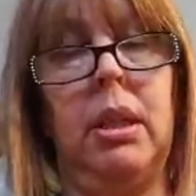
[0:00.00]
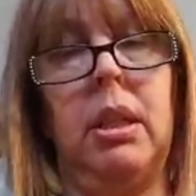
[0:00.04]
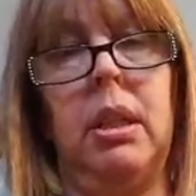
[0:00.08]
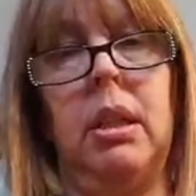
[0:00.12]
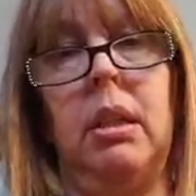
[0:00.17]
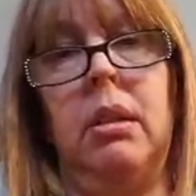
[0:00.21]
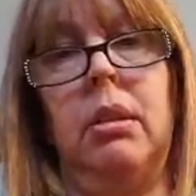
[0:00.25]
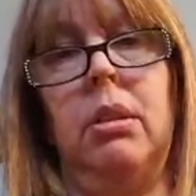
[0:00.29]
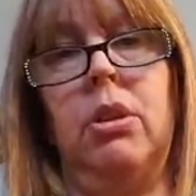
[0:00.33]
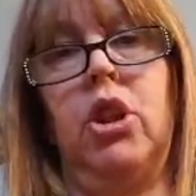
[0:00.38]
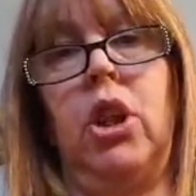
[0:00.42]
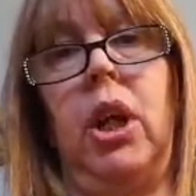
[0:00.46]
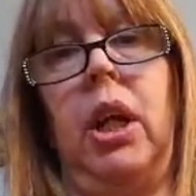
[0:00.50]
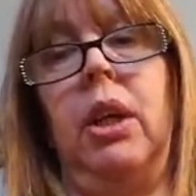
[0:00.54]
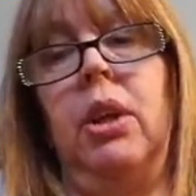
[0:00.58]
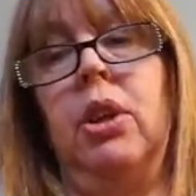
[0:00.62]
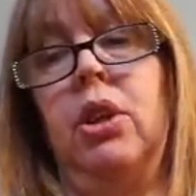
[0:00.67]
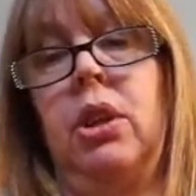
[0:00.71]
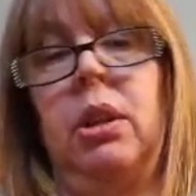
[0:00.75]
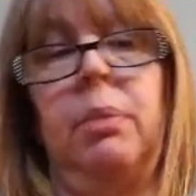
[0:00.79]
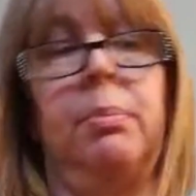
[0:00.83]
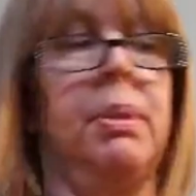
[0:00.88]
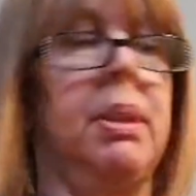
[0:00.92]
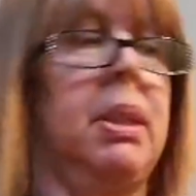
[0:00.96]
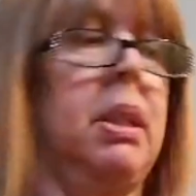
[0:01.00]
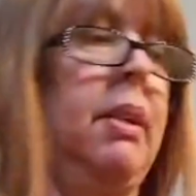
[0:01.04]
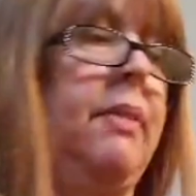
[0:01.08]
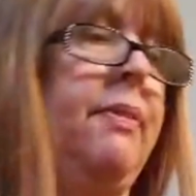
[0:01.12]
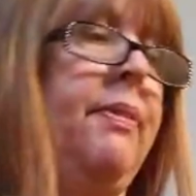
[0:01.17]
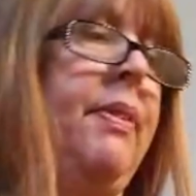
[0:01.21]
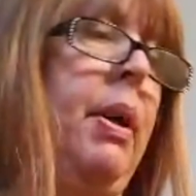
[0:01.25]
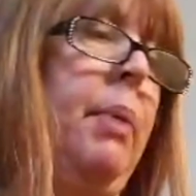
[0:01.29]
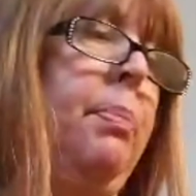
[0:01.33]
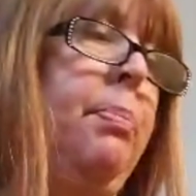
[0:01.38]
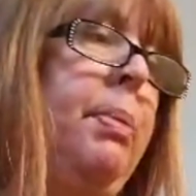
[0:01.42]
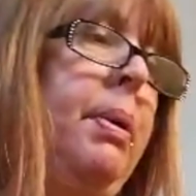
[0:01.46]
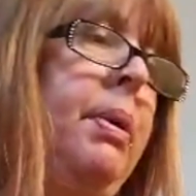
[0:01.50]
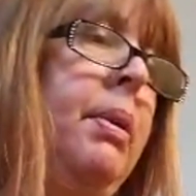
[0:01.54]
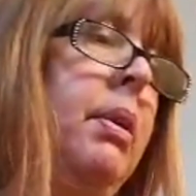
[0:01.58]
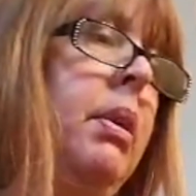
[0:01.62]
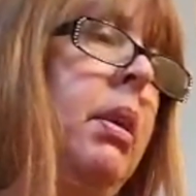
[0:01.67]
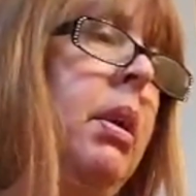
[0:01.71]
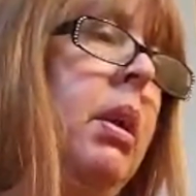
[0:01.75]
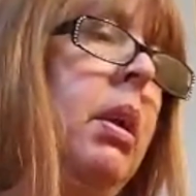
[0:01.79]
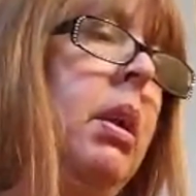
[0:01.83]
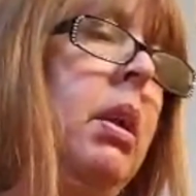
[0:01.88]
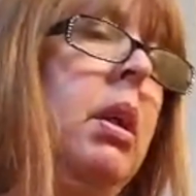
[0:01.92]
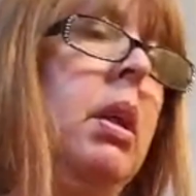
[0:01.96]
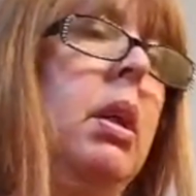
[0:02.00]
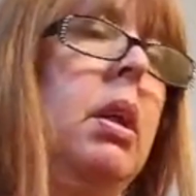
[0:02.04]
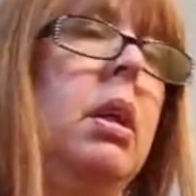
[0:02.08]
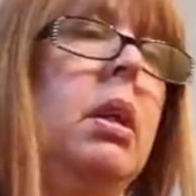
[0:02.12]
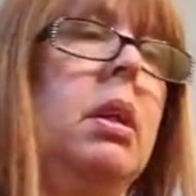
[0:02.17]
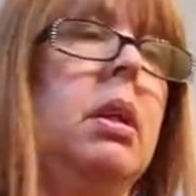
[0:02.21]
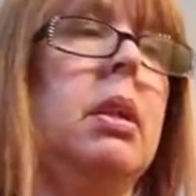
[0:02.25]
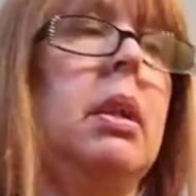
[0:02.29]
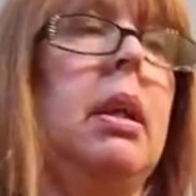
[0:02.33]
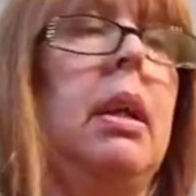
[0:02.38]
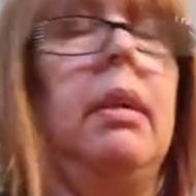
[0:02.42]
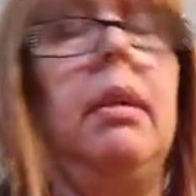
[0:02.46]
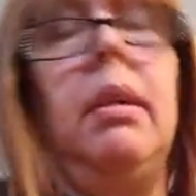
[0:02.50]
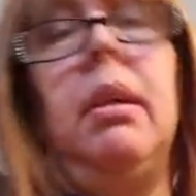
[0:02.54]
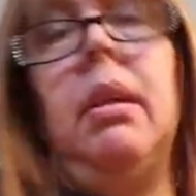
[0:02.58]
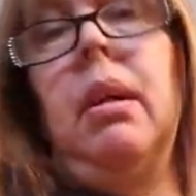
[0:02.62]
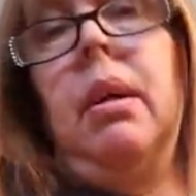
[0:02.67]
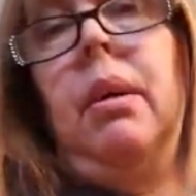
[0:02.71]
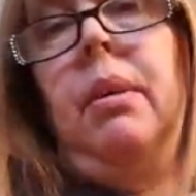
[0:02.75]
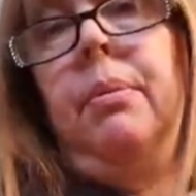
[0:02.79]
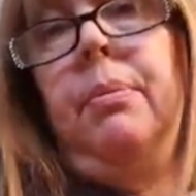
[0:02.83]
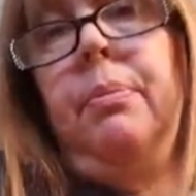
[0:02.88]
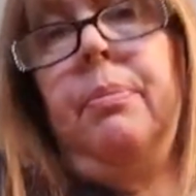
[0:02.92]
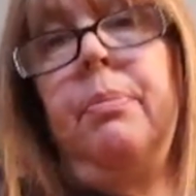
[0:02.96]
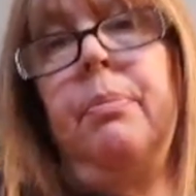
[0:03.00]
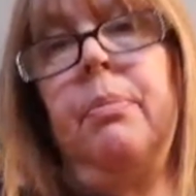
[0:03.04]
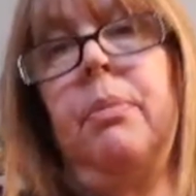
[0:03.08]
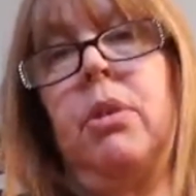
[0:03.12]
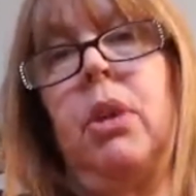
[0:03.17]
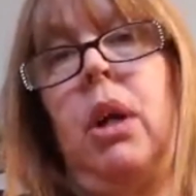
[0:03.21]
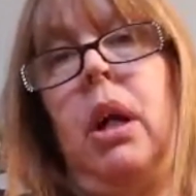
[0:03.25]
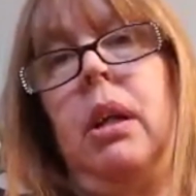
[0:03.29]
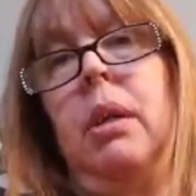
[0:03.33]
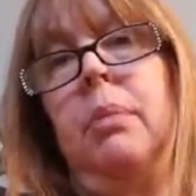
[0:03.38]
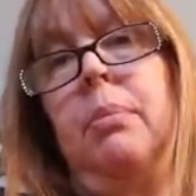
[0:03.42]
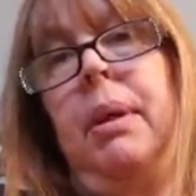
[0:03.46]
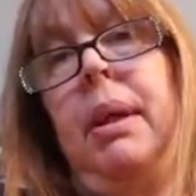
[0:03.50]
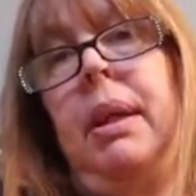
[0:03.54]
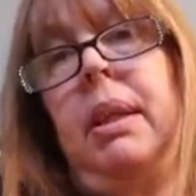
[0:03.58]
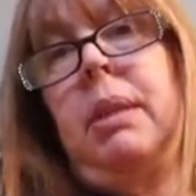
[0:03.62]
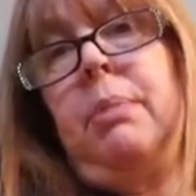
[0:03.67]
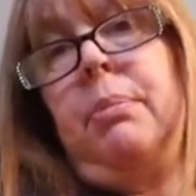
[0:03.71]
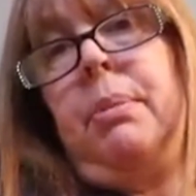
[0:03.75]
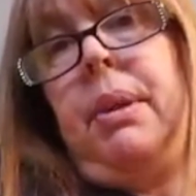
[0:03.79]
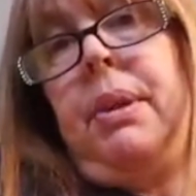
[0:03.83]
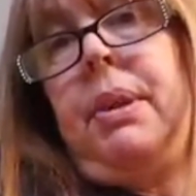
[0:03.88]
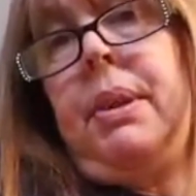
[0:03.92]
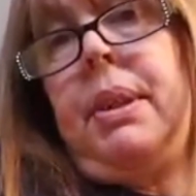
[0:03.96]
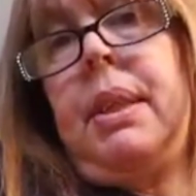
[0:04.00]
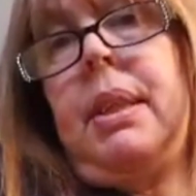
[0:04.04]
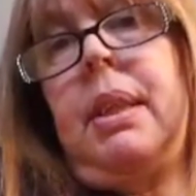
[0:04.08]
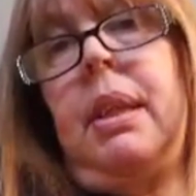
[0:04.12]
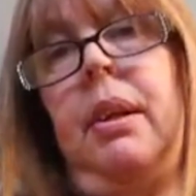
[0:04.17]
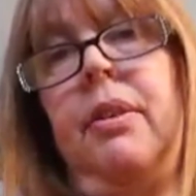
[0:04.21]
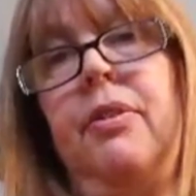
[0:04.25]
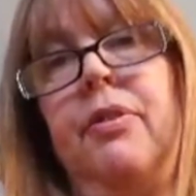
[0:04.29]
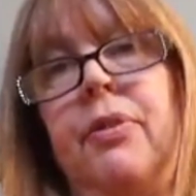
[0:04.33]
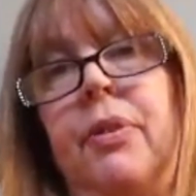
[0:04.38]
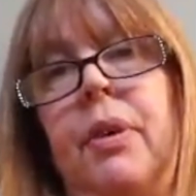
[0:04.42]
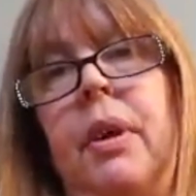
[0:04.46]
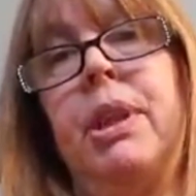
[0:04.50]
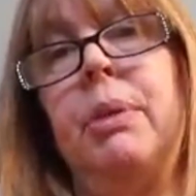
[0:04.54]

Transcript: to change some stuff up, and you know, trying to make some other stuff.